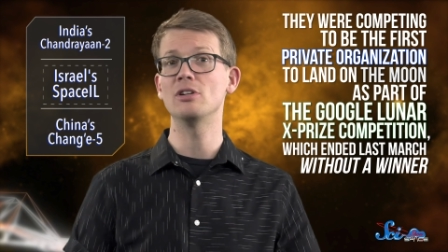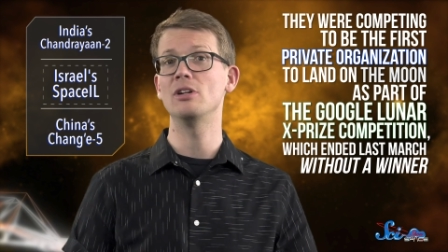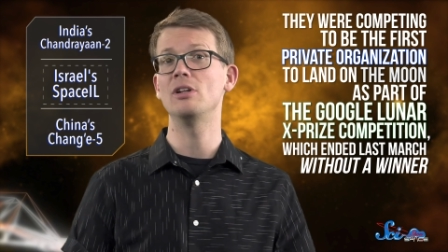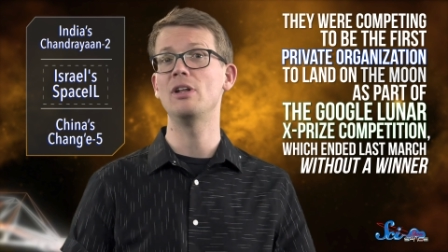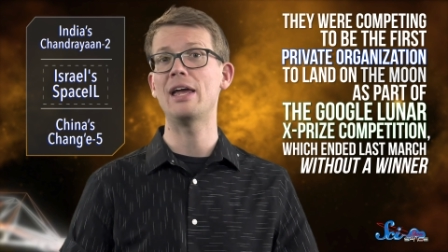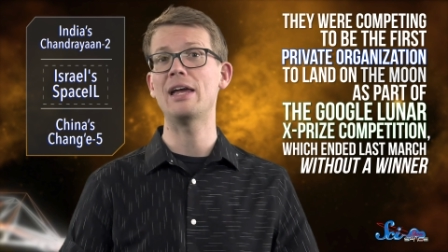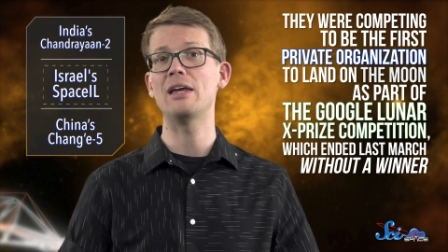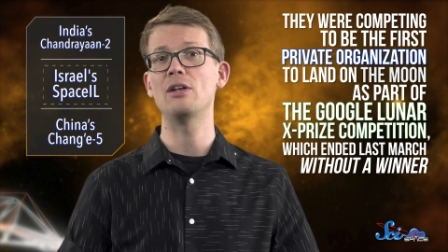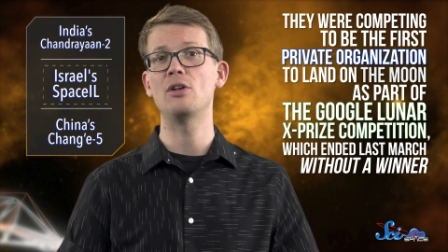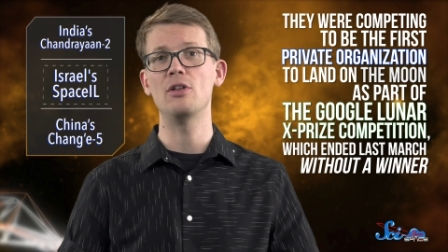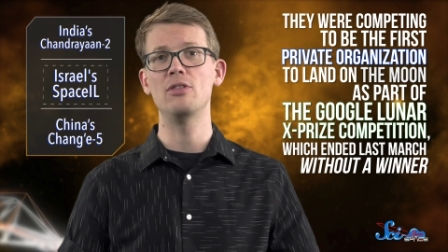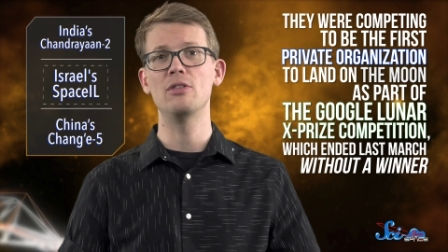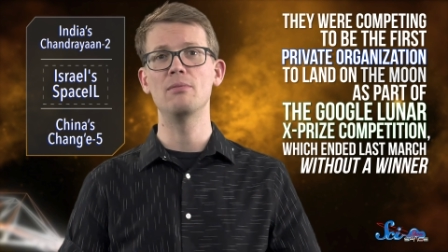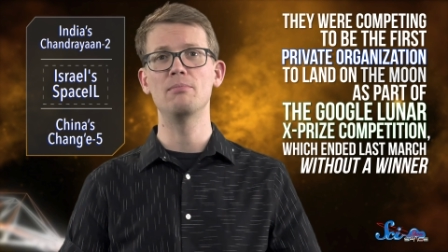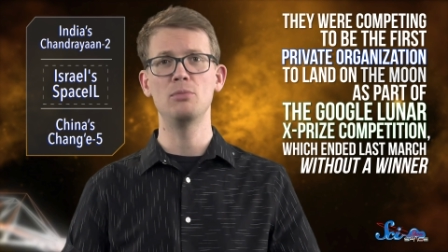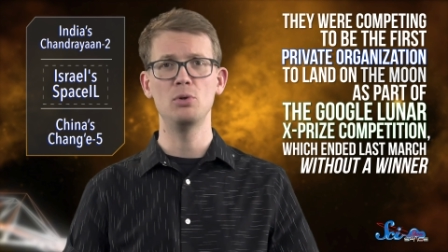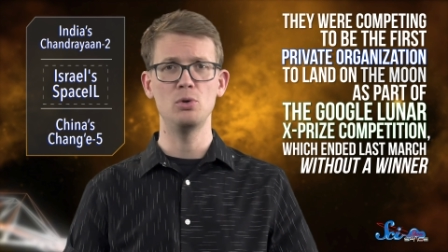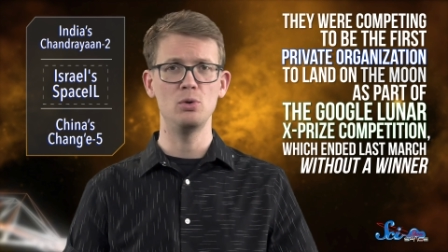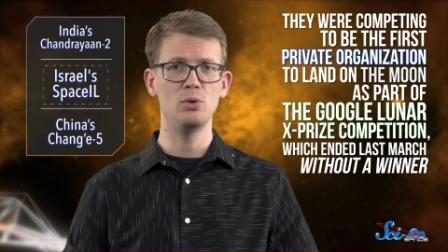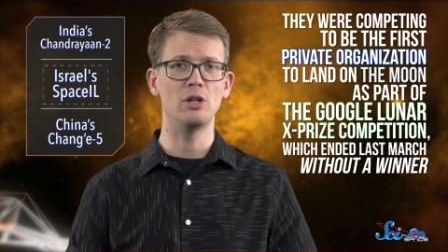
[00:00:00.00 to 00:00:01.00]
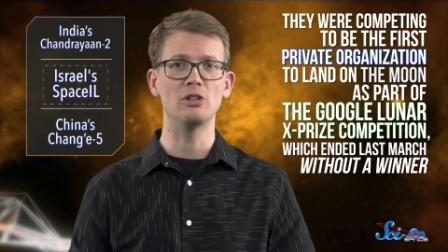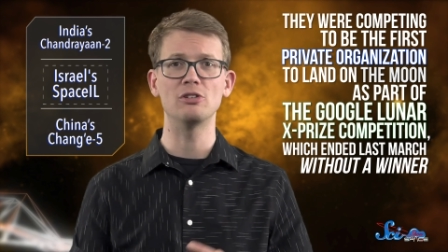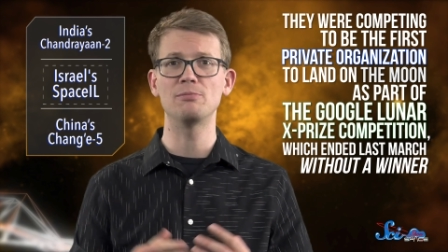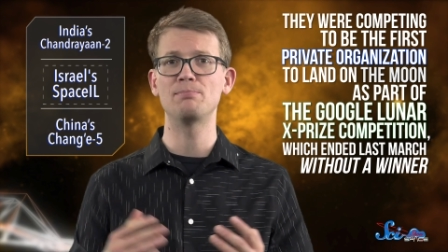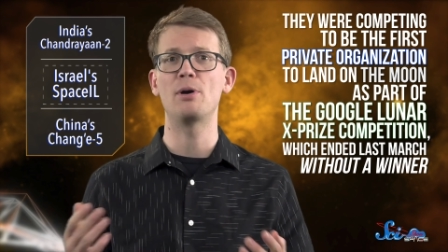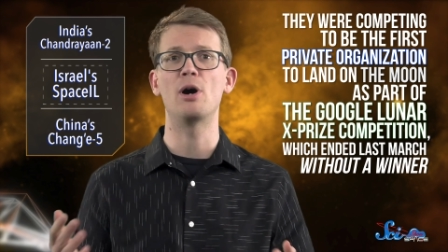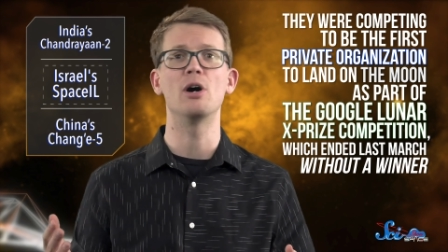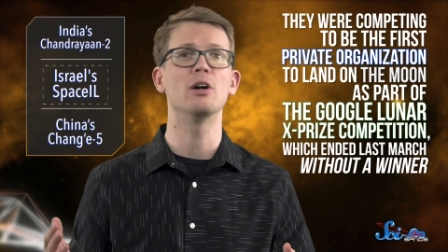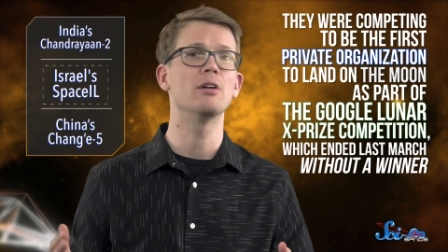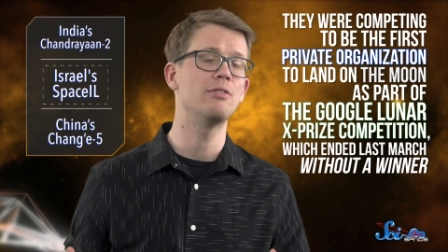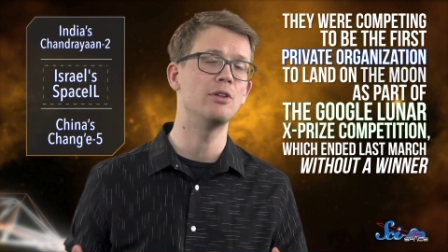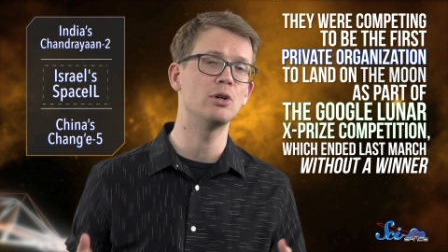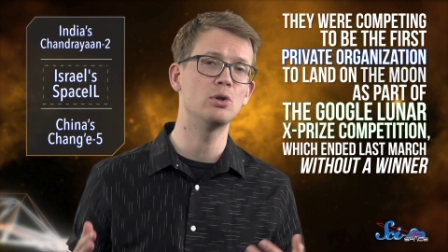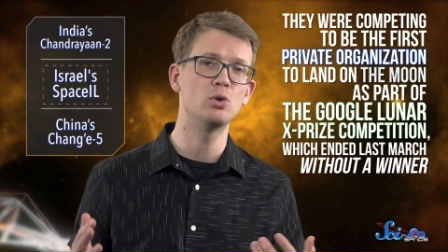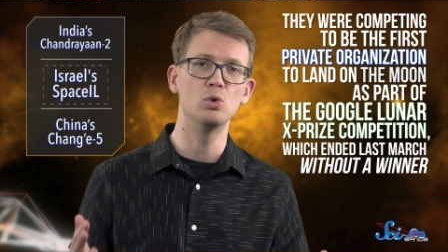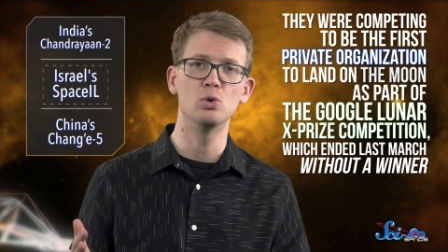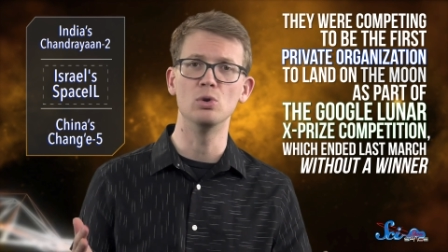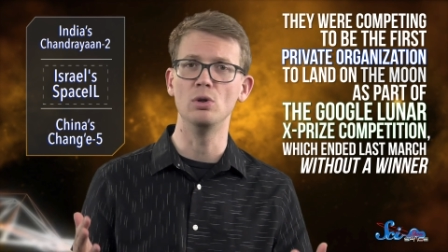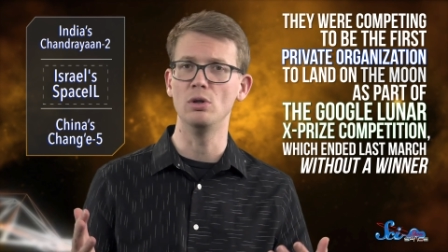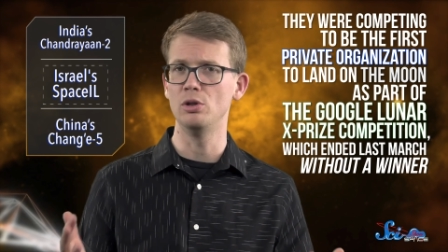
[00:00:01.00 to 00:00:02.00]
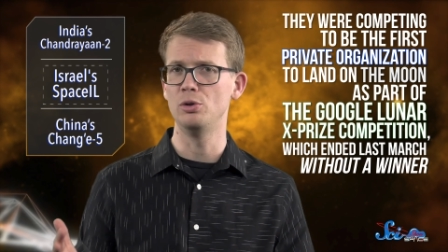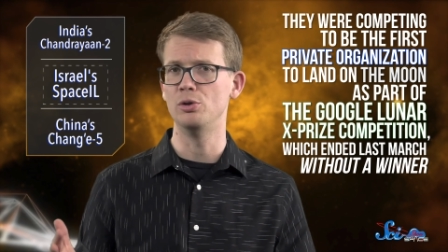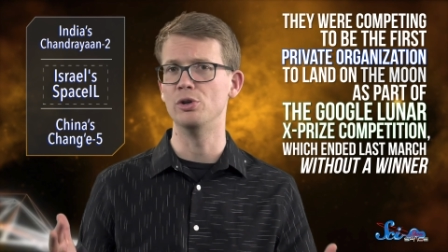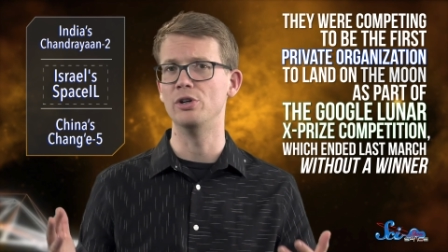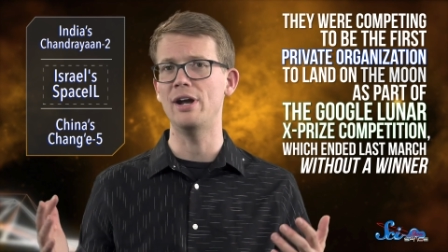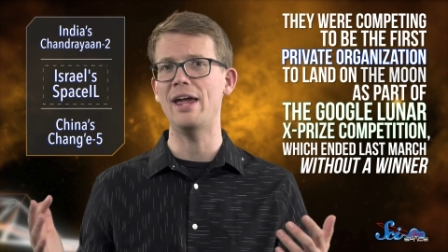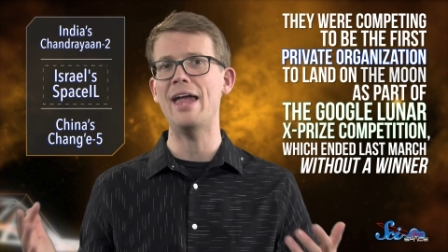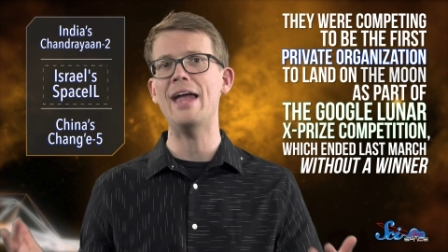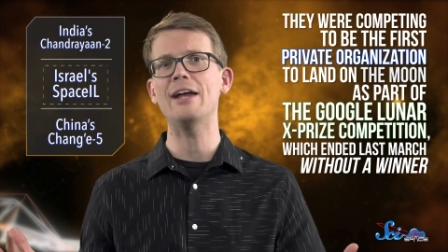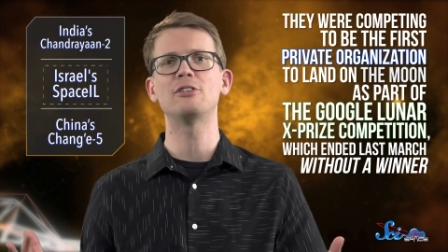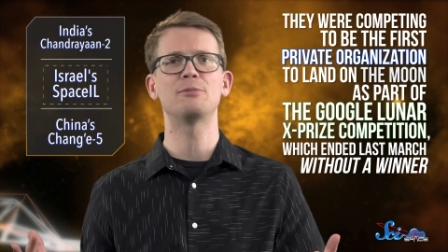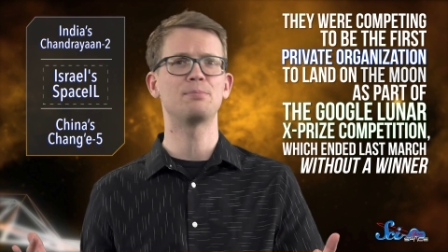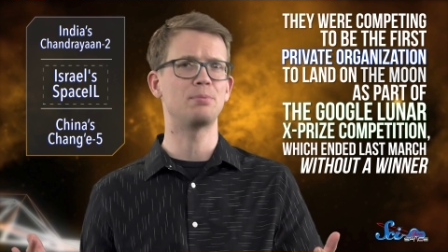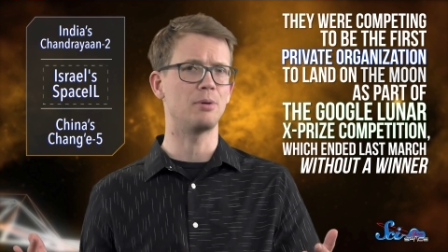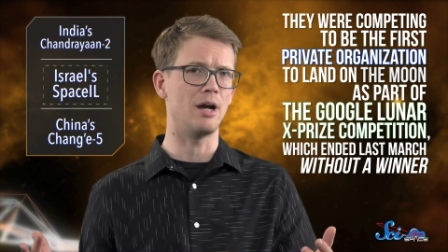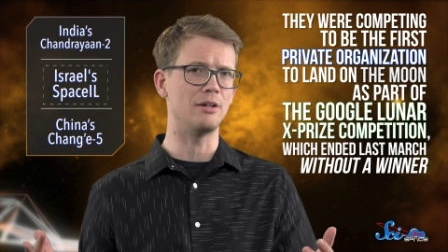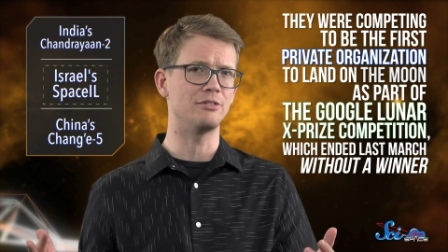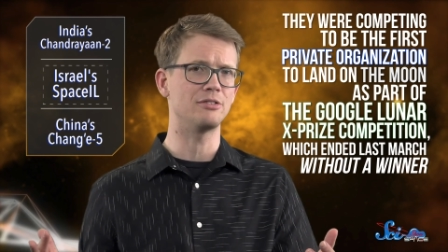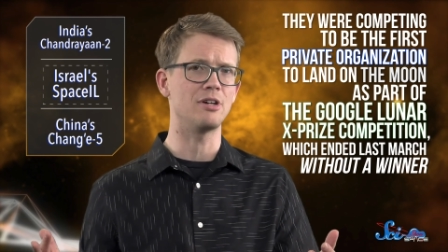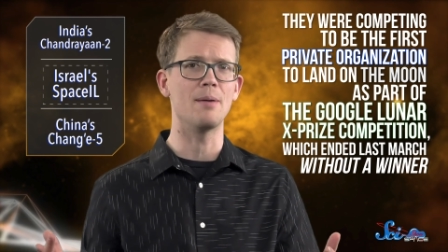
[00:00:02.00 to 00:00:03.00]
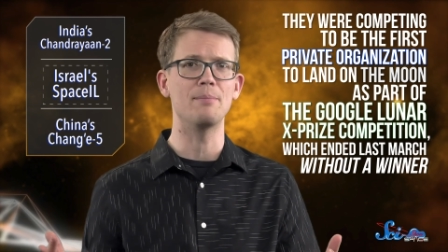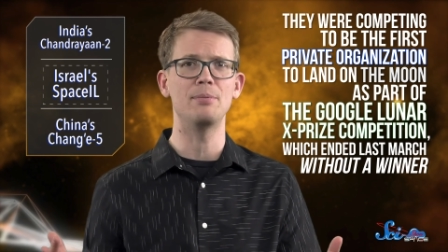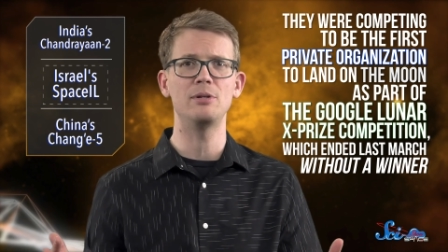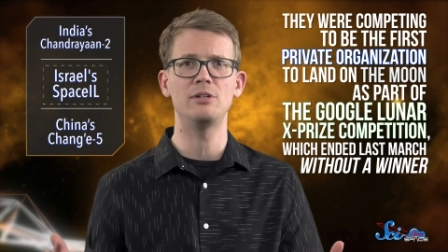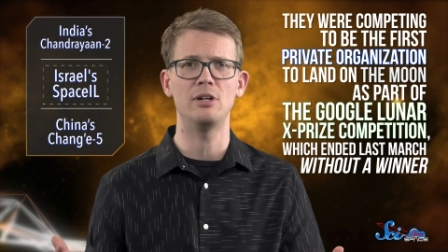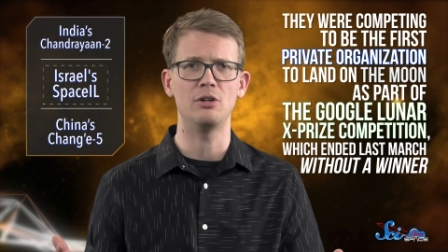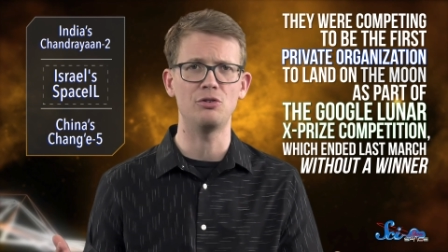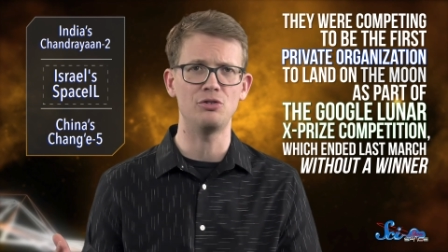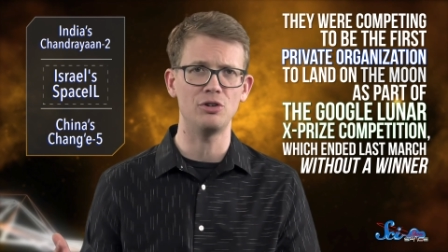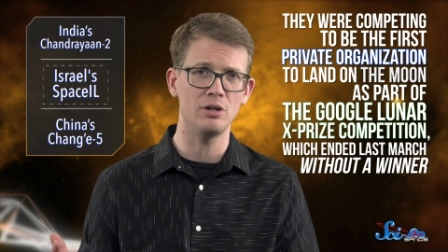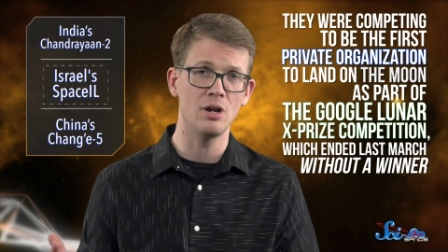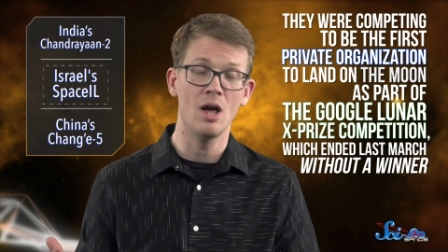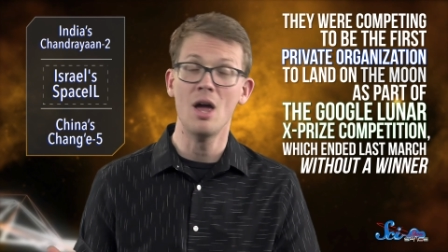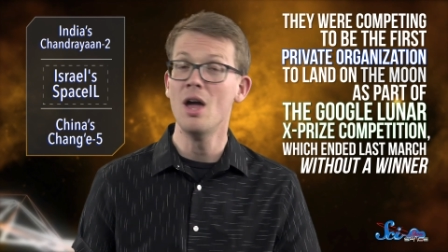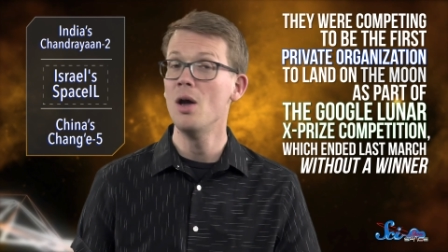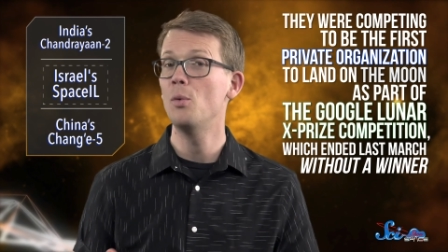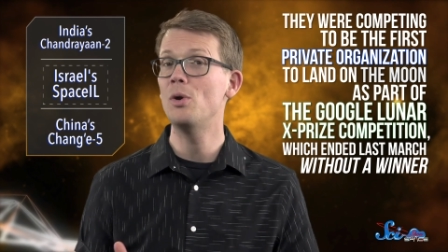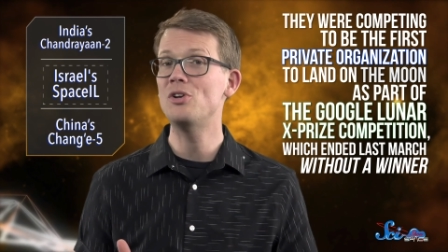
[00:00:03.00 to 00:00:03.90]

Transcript: to land on the moon as part of the Google Lunar X Prize competition,